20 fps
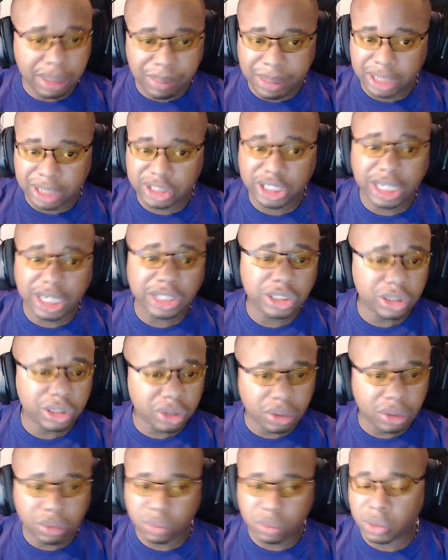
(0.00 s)
it changes
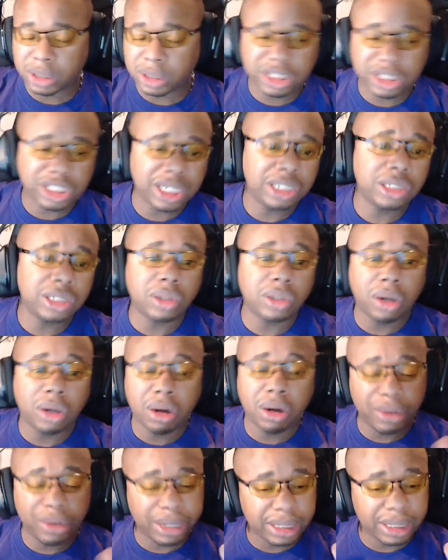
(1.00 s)
all what the changes
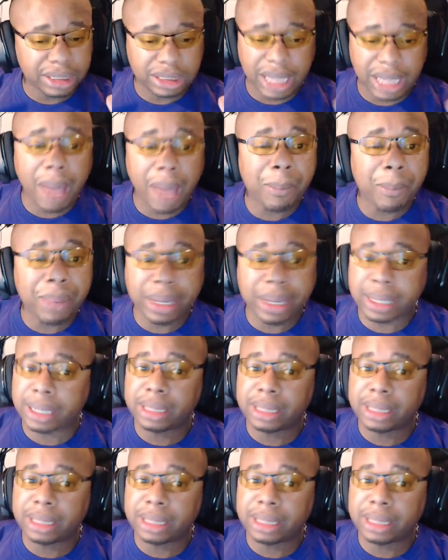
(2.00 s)
are, and it's epic,